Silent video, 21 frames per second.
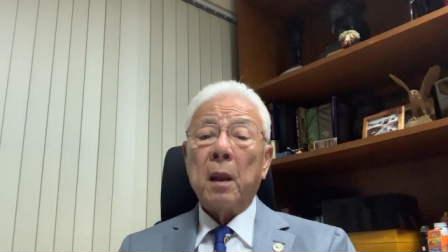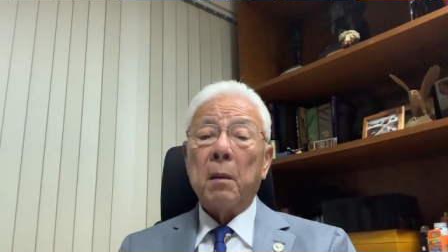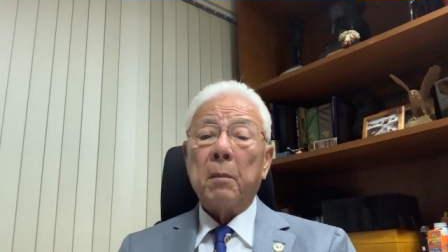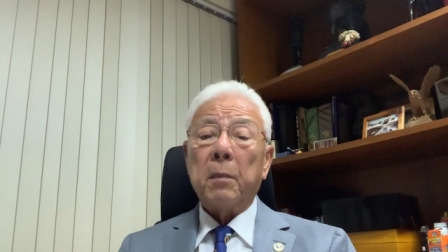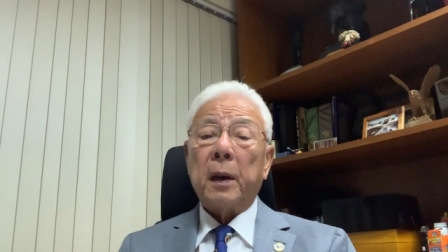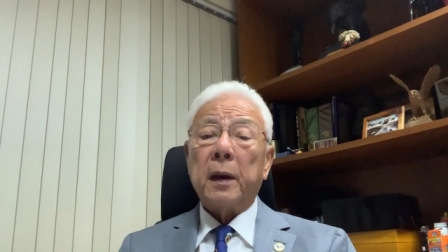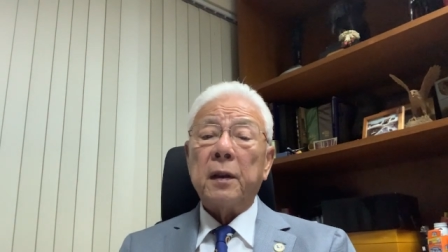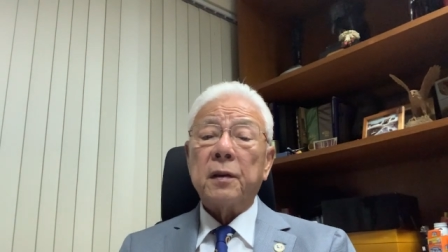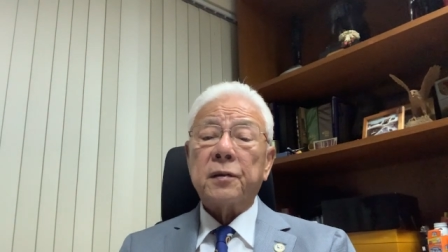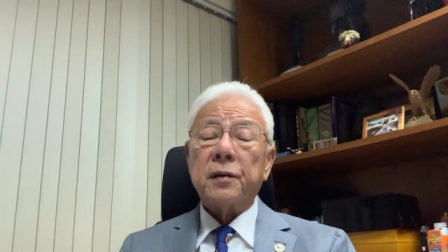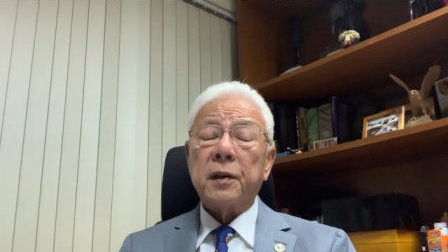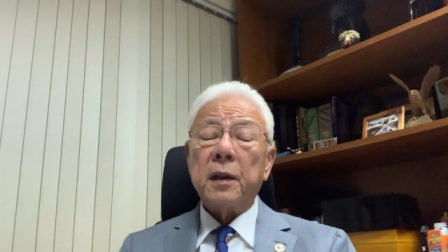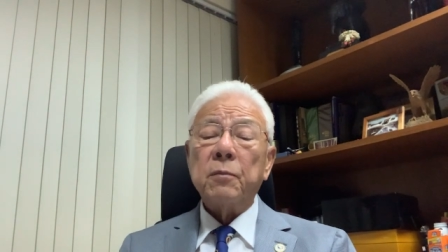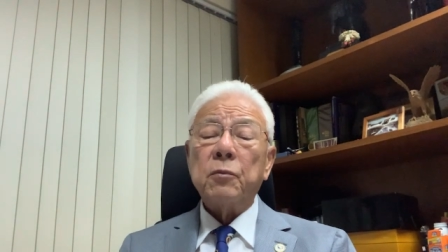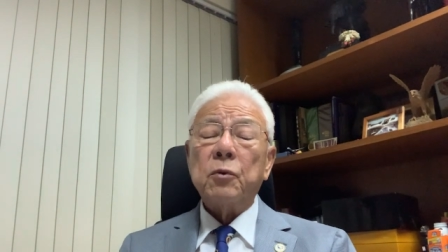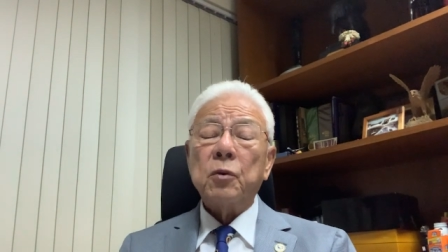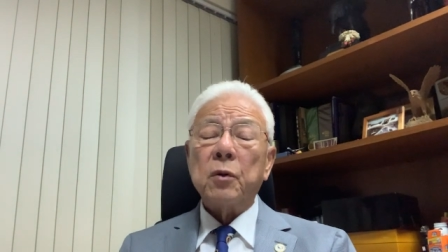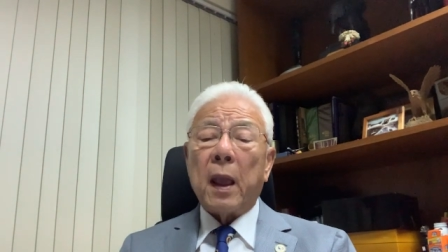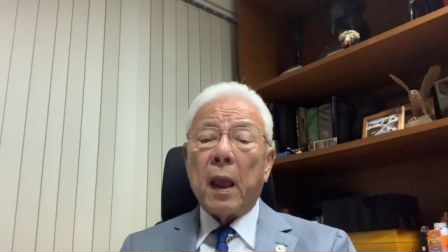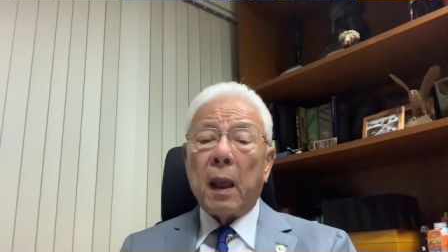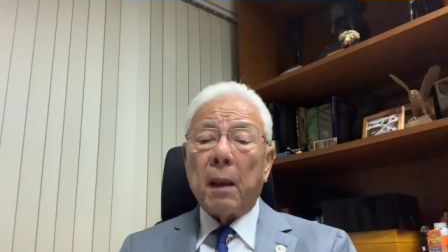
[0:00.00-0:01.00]
But it seemed
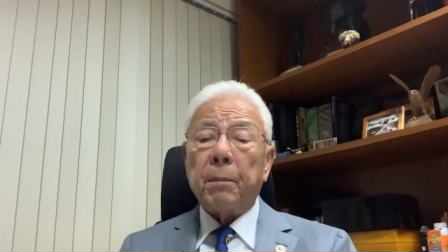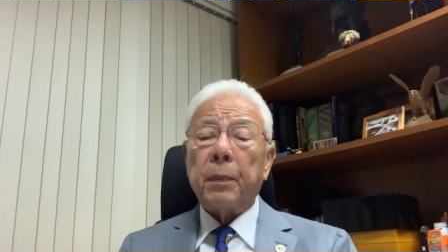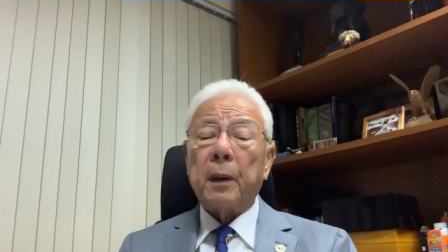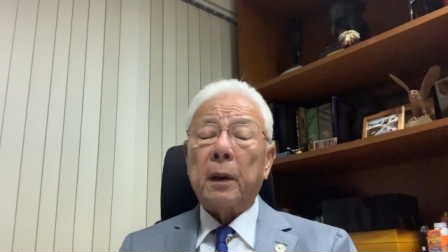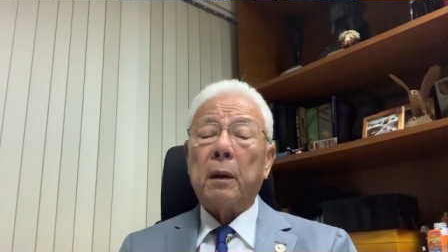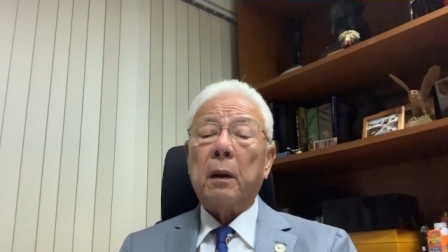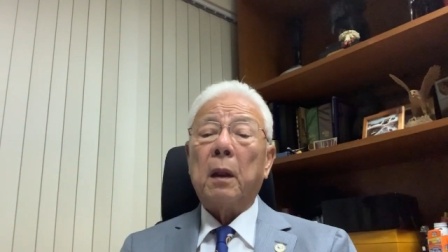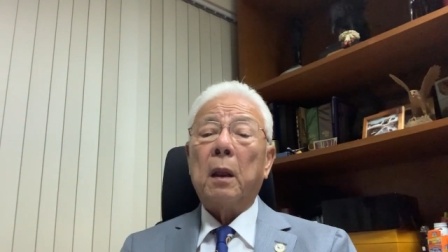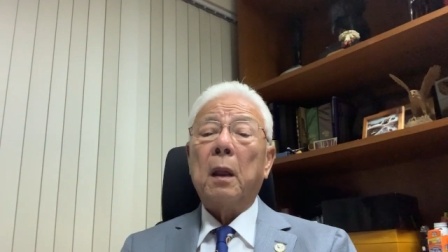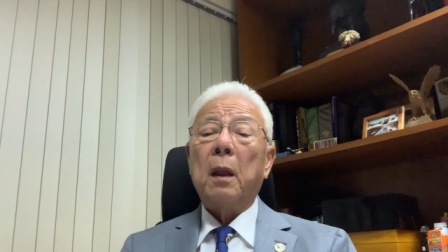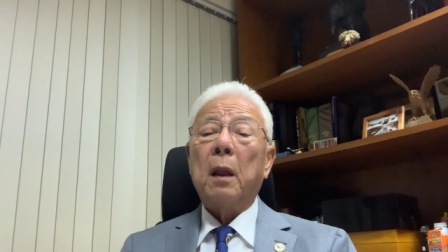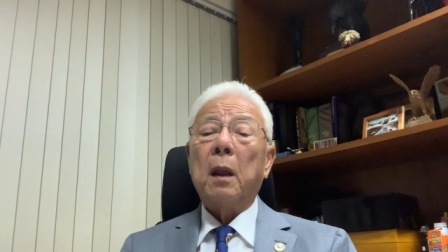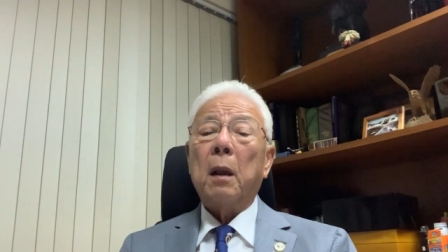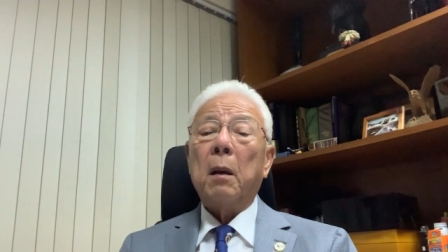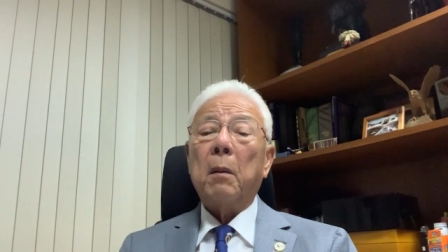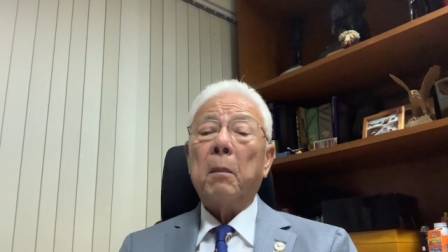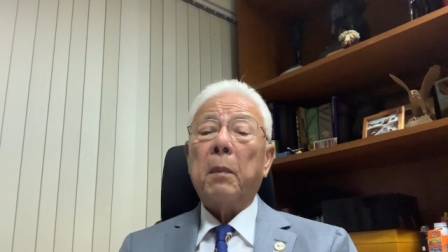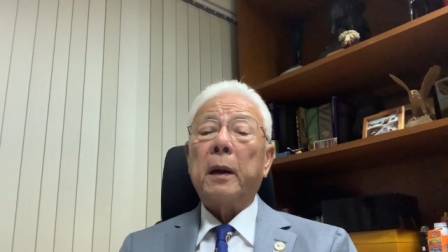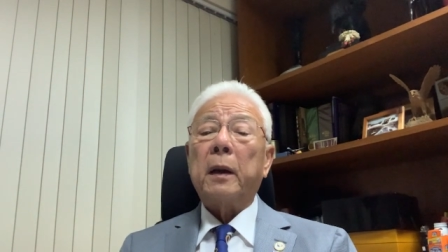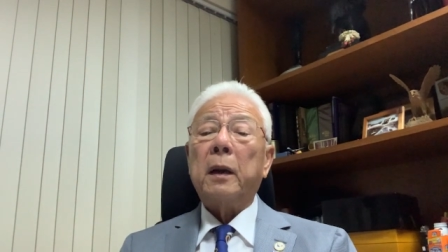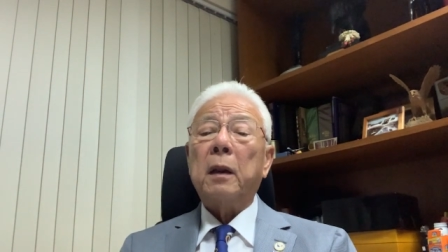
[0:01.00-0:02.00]
to happen.
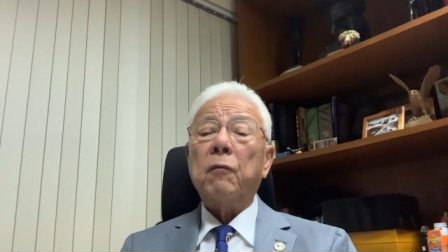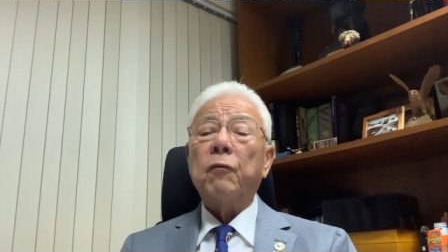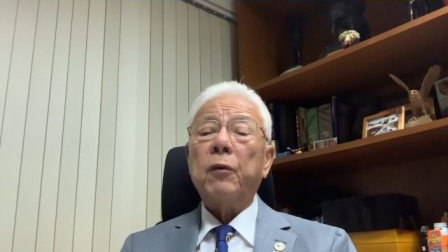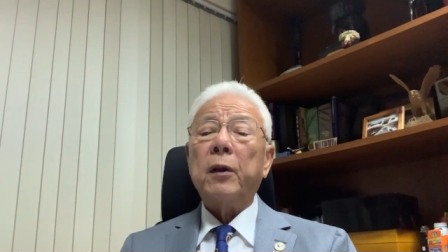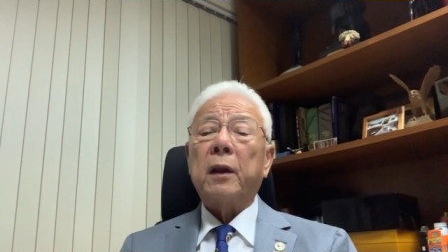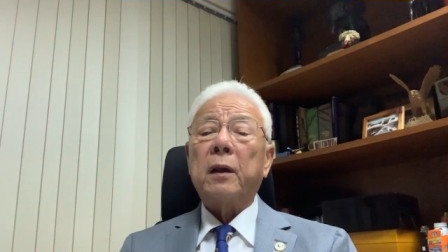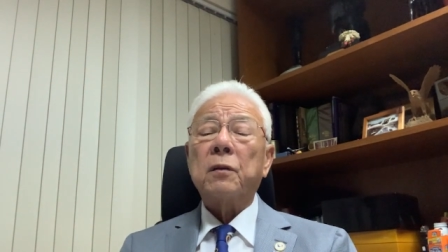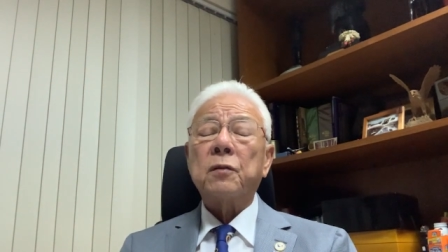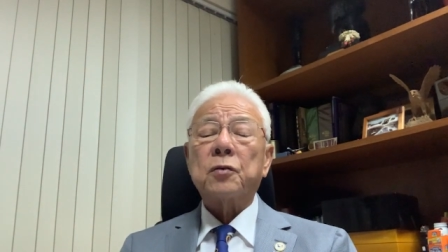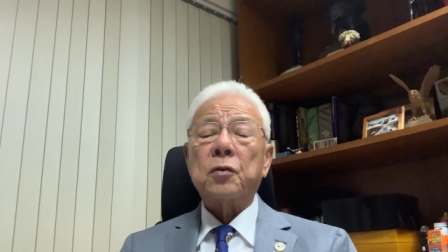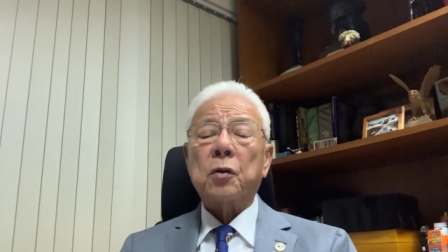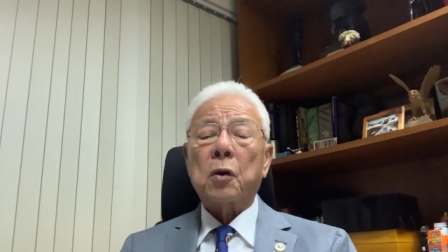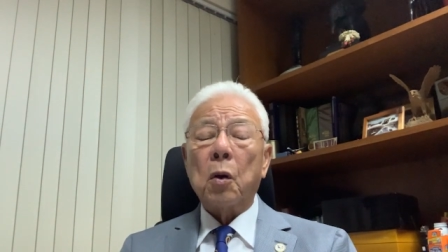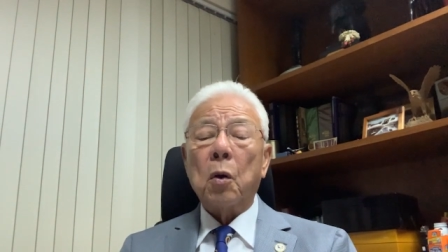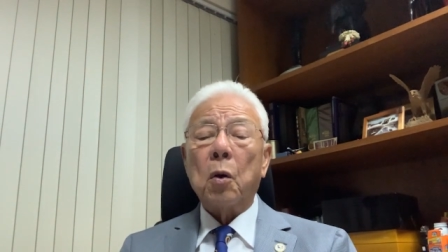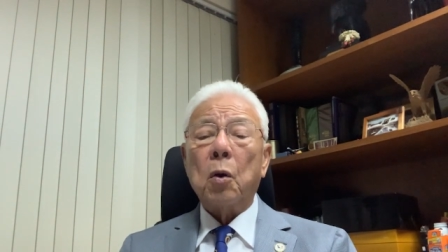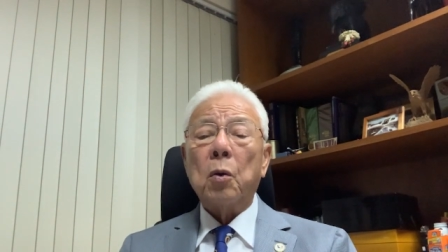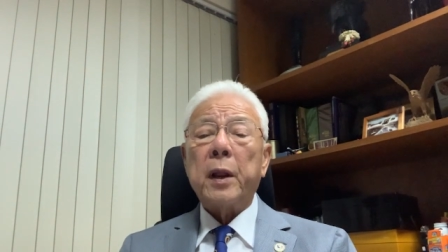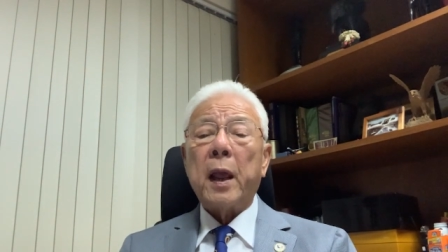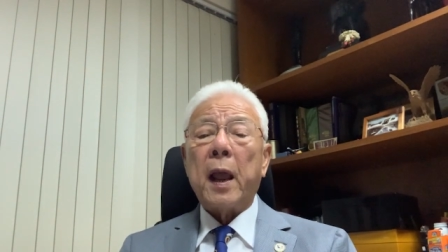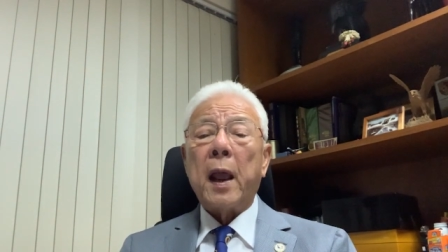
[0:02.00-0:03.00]
But if we can
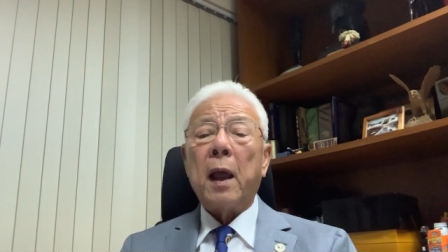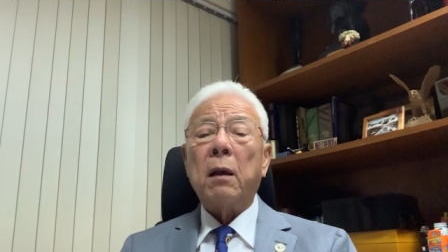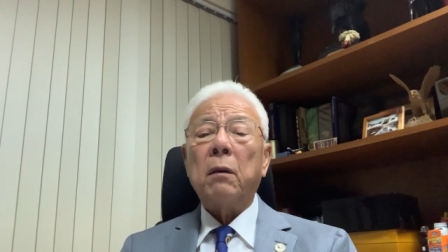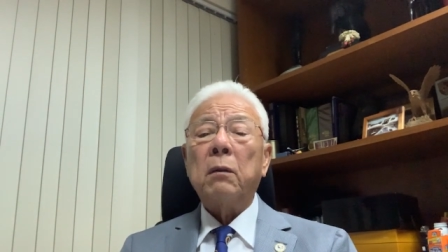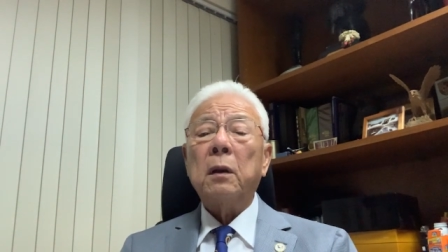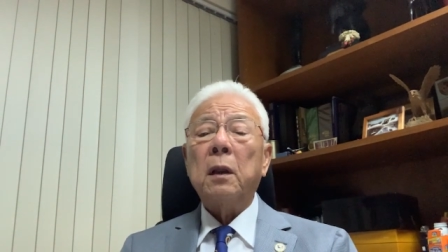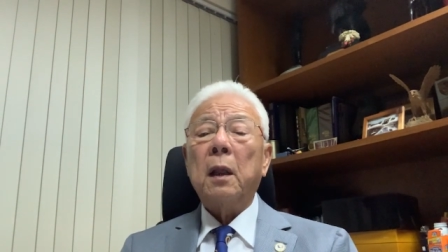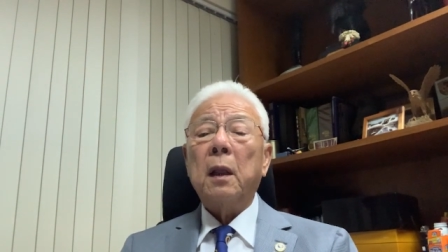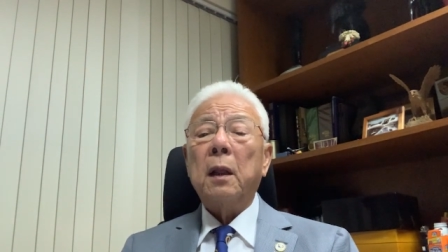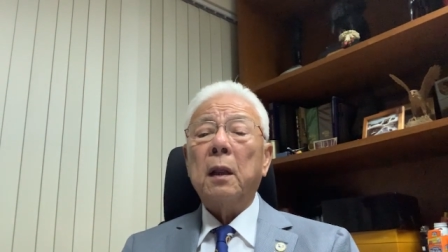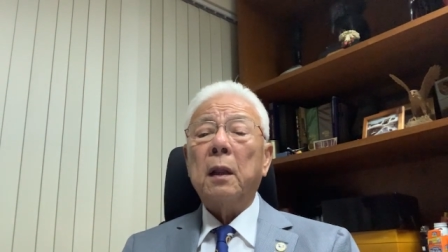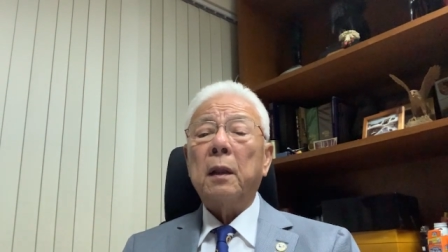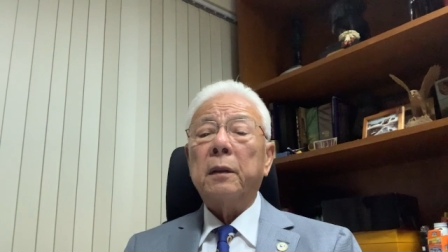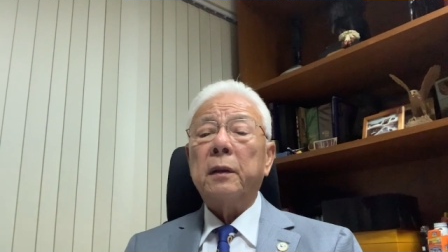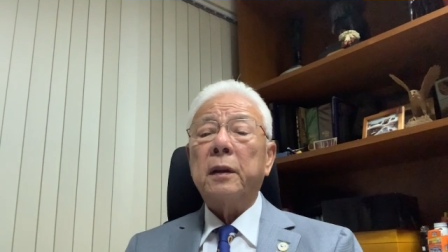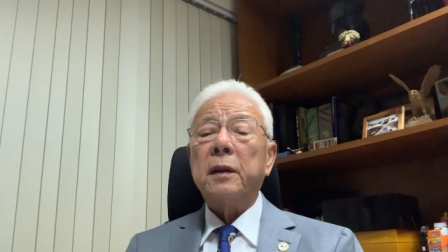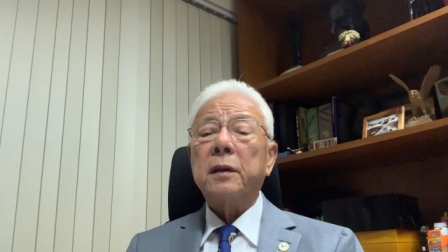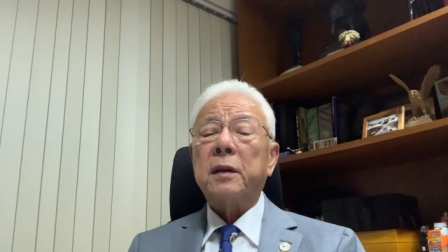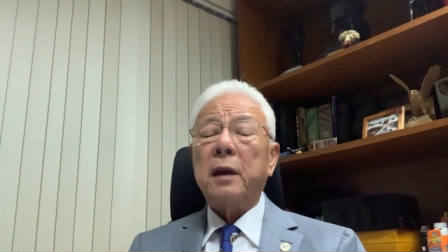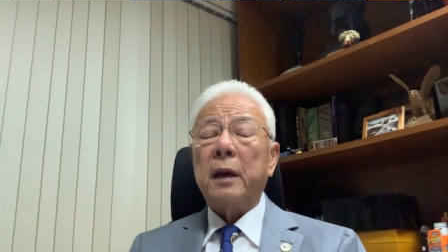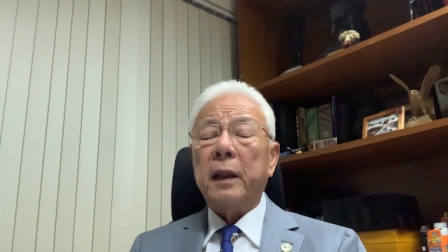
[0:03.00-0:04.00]
slow down
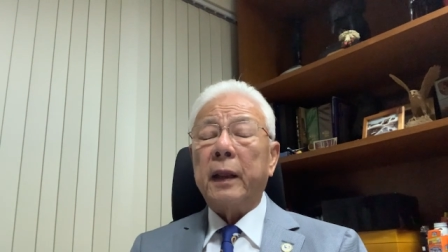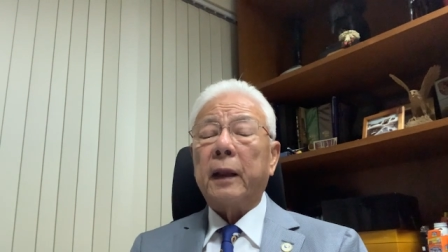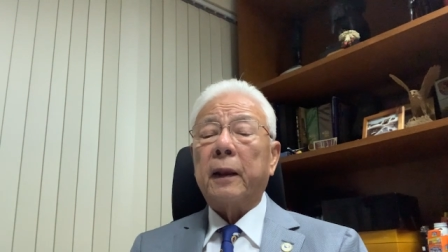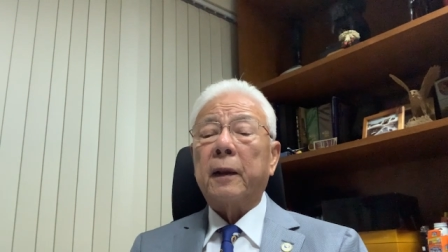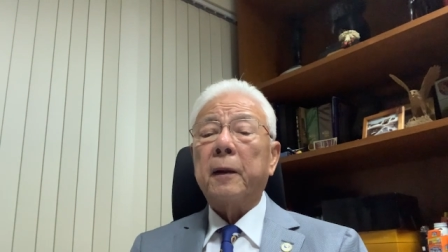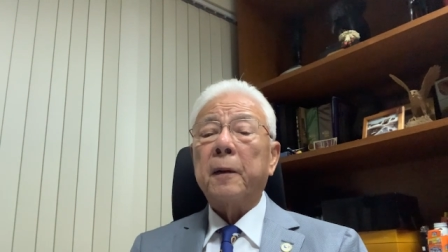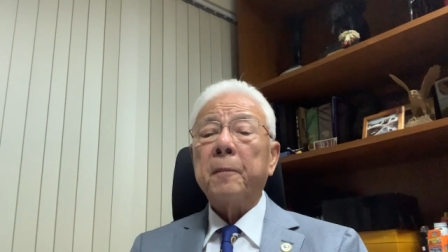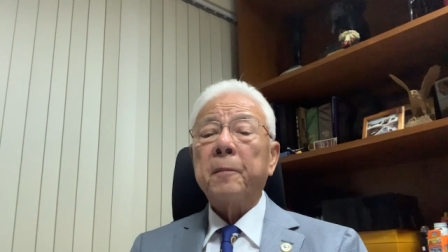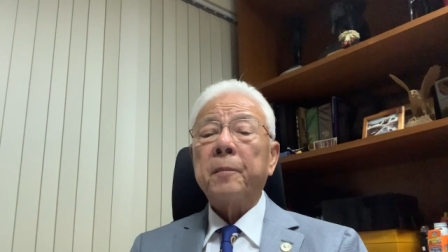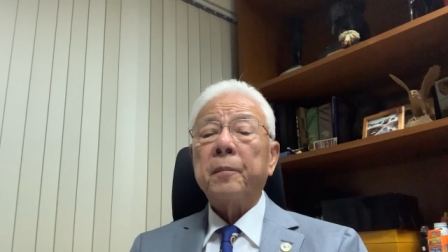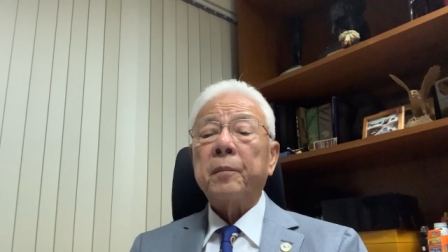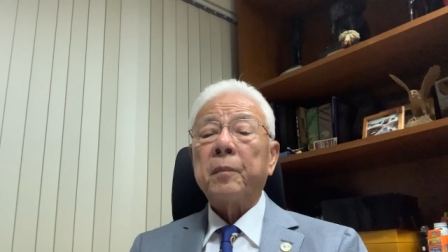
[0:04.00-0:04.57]
this leak,